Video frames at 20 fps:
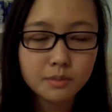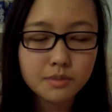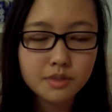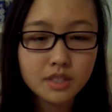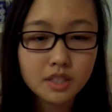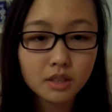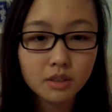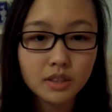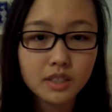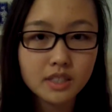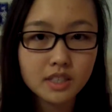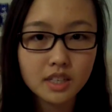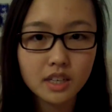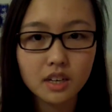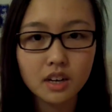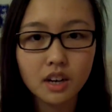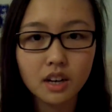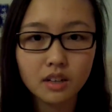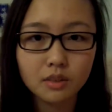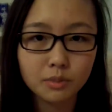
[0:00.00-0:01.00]
So let's
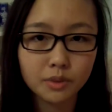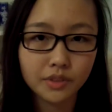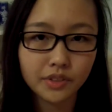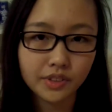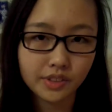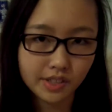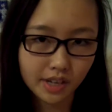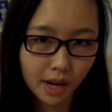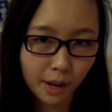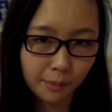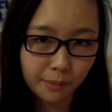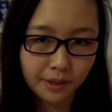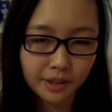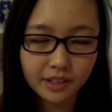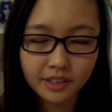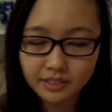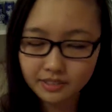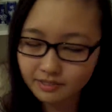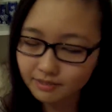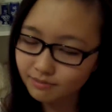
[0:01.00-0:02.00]
get on with the
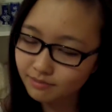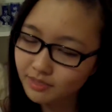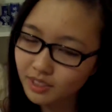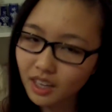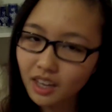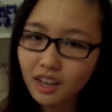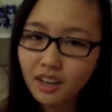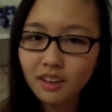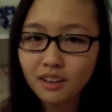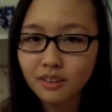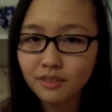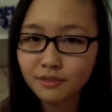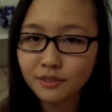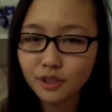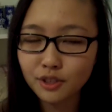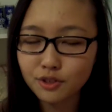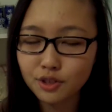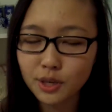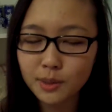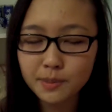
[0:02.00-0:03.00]
topic,
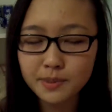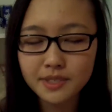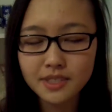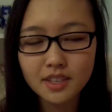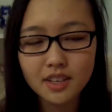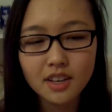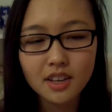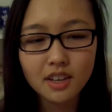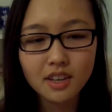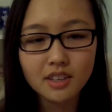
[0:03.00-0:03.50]
field trips.